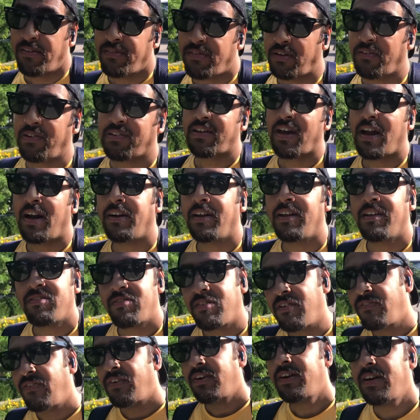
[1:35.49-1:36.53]
Service Canada is
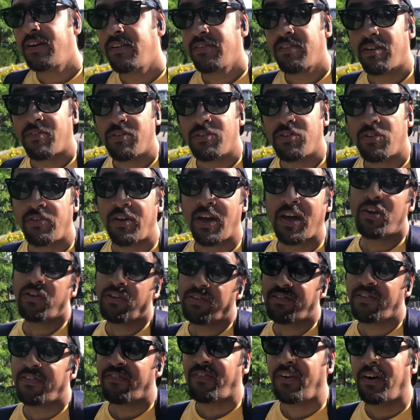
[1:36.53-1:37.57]
different and Service Ontario
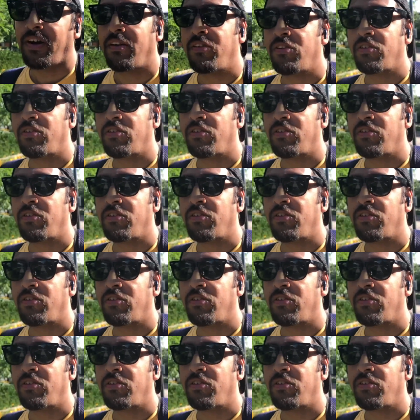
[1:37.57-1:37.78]
is different.